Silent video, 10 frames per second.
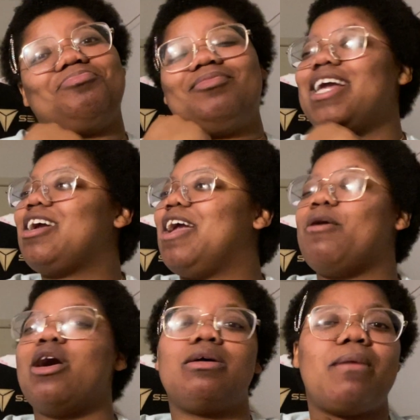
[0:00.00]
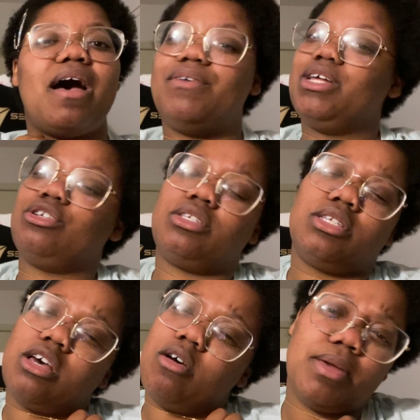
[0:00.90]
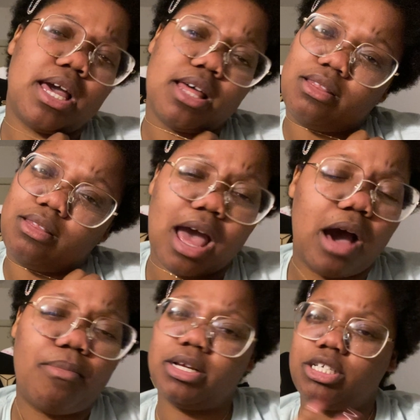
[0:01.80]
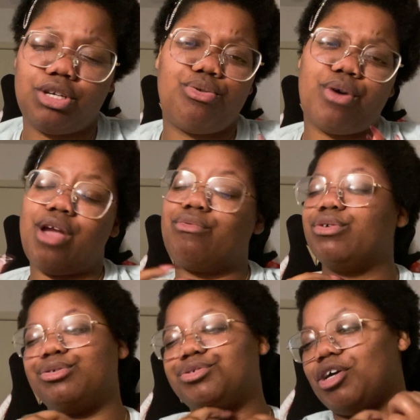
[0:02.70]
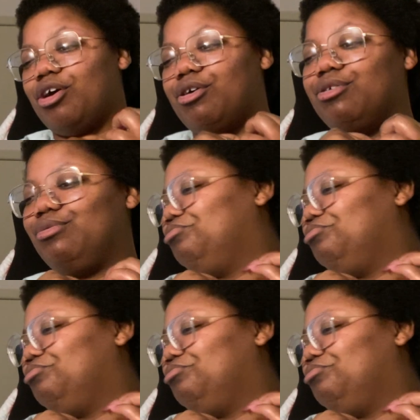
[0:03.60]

They came under my video just to tell me how much Jikook ain't real, y'all.